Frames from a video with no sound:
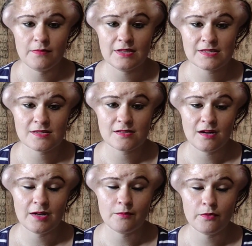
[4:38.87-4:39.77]
this
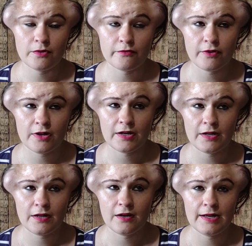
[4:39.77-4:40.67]
time on
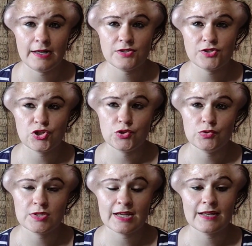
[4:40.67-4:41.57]
Friday I had to
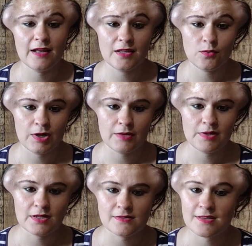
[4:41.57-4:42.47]
take another one
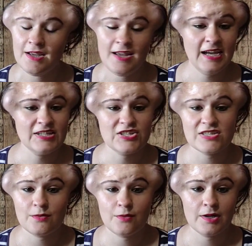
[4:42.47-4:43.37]
because it just
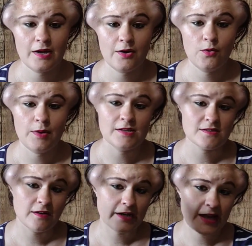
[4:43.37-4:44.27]
didn't want to go away.
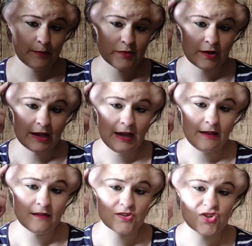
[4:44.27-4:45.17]
So I kept on
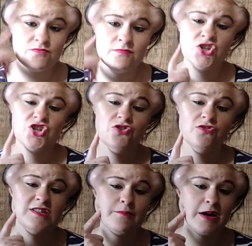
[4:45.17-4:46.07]
getting this
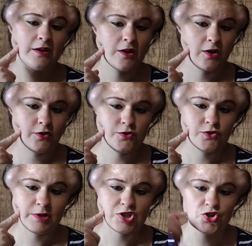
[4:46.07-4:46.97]
shooting pain going through
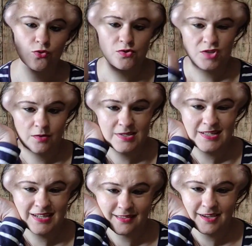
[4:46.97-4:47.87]
to my jaw. So I was
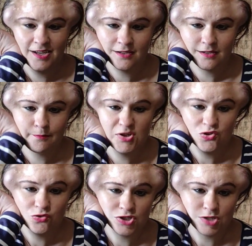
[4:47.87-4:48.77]
sitting there
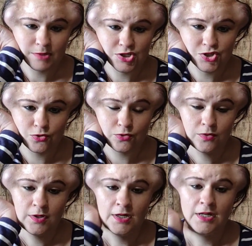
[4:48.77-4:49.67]
massaging my jaw